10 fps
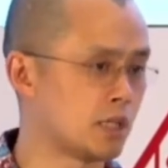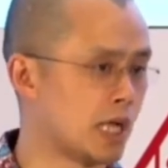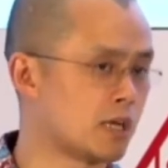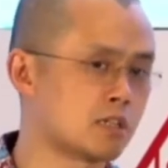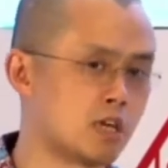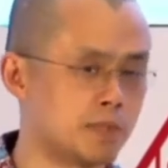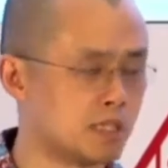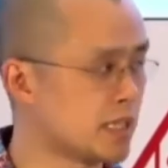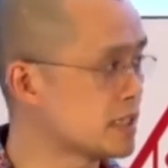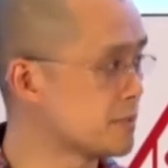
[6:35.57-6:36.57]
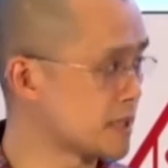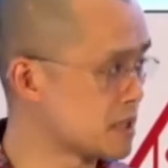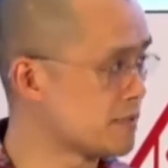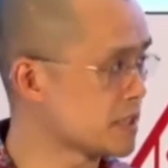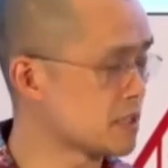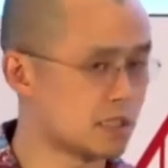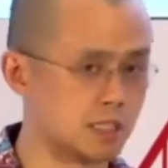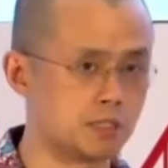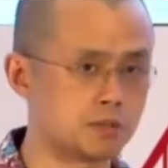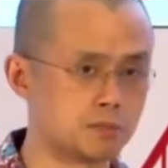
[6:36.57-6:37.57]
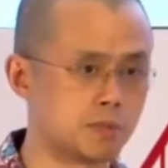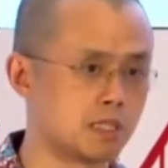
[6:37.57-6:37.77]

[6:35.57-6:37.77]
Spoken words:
I can't comment on any specifics on the deals,